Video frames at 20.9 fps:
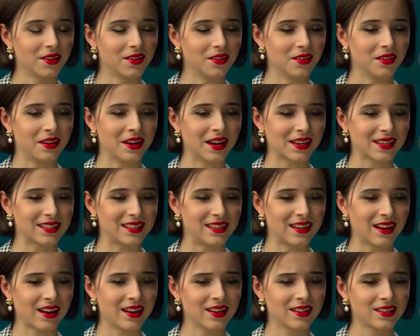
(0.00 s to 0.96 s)
The next
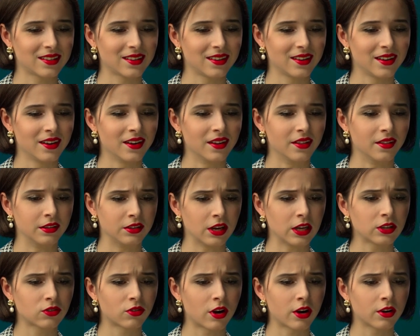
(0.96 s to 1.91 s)
night, the
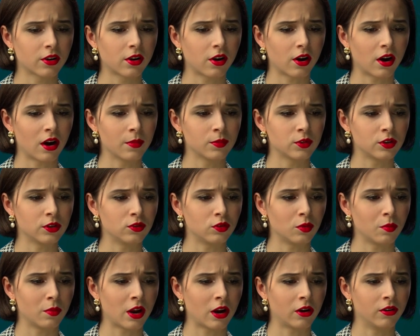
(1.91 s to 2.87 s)
Nutcracker comes into
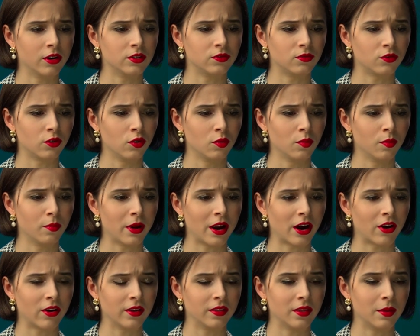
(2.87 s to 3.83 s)
Mary's room
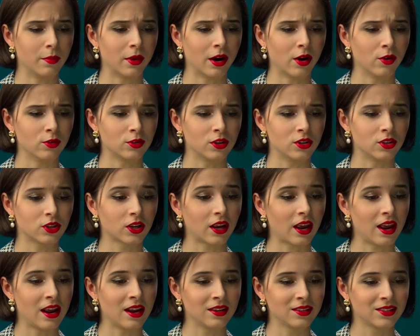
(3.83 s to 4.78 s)
bearing the Mouse
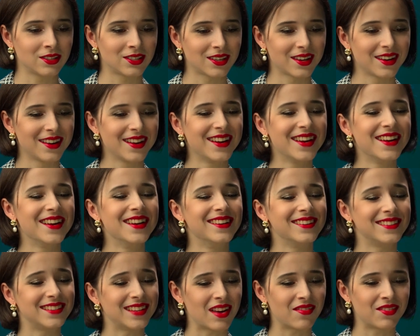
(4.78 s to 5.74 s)
King's
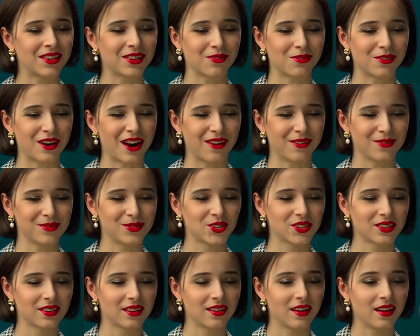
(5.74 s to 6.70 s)
7
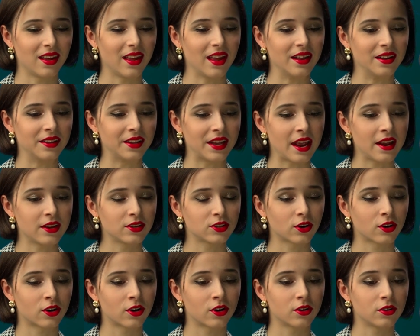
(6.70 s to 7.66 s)
crowns and takes
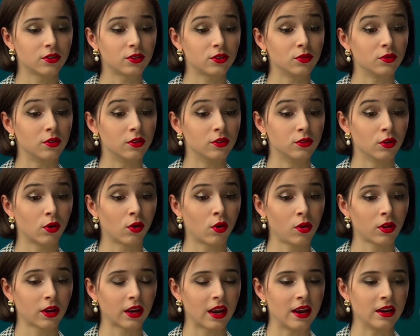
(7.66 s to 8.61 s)
her to the
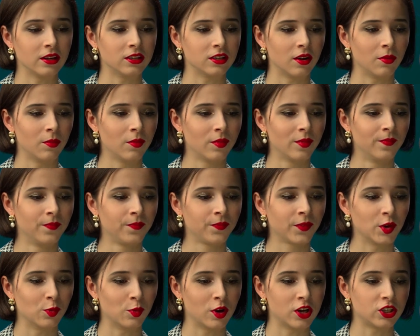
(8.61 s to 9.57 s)
doll kingdom,
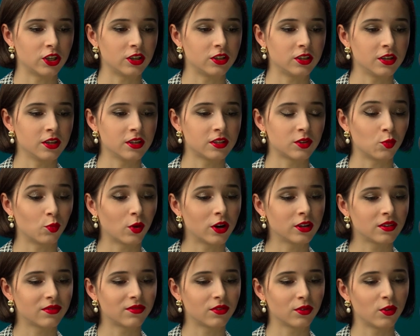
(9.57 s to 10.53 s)
where she sees
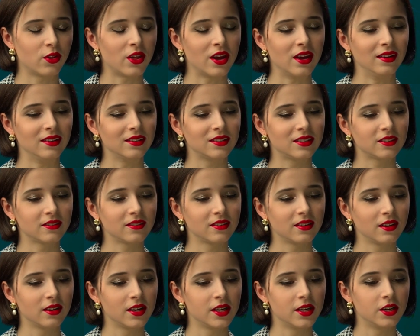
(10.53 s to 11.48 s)
wonderful things.
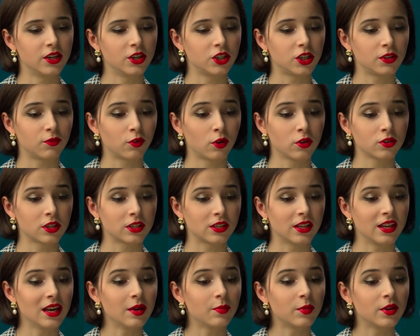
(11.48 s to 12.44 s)
She falls
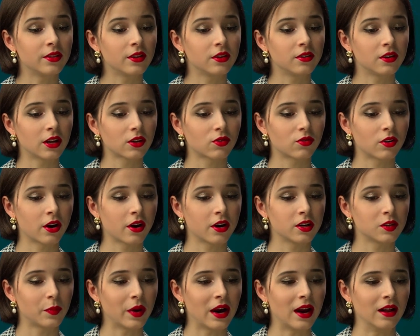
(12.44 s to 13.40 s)
asleep in the
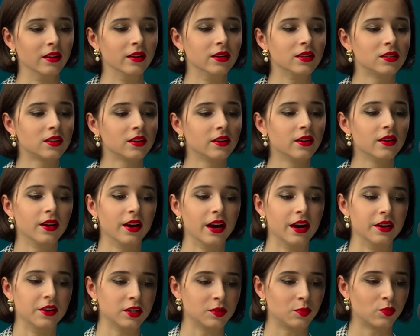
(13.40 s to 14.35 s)
Nutcracker's palace
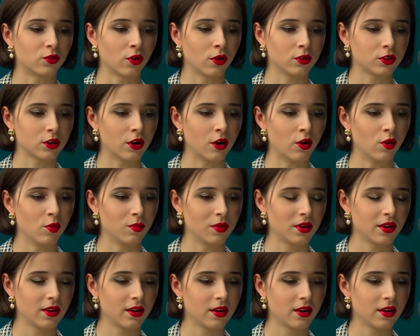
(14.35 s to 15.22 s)
and is brought home.